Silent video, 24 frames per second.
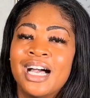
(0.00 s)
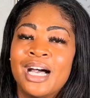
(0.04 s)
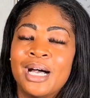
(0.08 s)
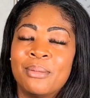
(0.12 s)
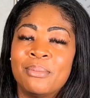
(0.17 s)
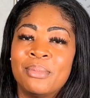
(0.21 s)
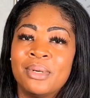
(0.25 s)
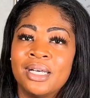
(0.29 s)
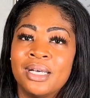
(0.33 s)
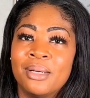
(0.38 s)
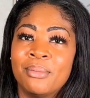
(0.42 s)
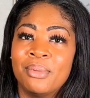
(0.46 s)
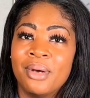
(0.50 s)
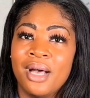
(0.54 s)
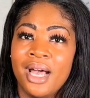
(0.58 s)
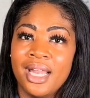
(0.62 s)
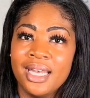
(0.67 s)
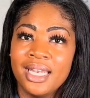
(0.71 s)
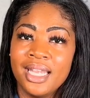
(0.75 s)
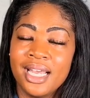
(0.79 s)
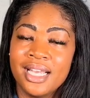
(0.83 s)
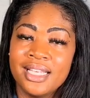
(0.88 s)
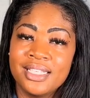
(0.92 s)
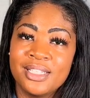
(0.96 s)
But
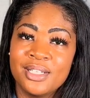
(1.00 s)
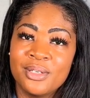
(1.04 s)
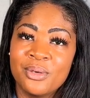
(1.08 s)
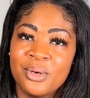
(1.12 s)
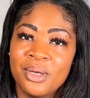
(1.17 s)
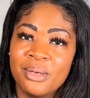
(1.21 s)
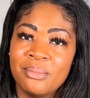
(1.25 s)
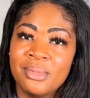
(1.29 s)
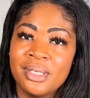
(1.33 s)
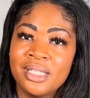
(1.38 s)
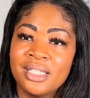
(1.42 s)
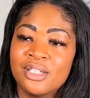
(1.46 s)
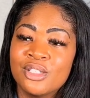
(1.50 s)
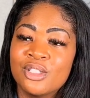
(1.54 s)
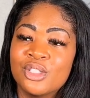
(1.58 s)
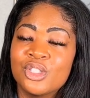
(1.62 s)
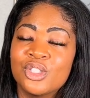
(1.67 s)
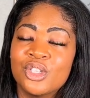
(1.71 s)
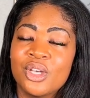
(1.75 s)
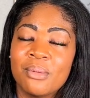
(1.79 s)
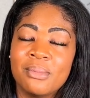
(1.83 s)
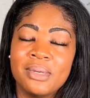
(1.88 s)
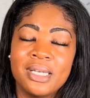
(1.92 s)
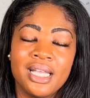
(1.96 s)
podcast equipment, there's
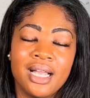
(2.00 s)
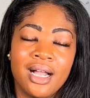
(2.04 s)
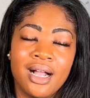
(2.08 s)
so many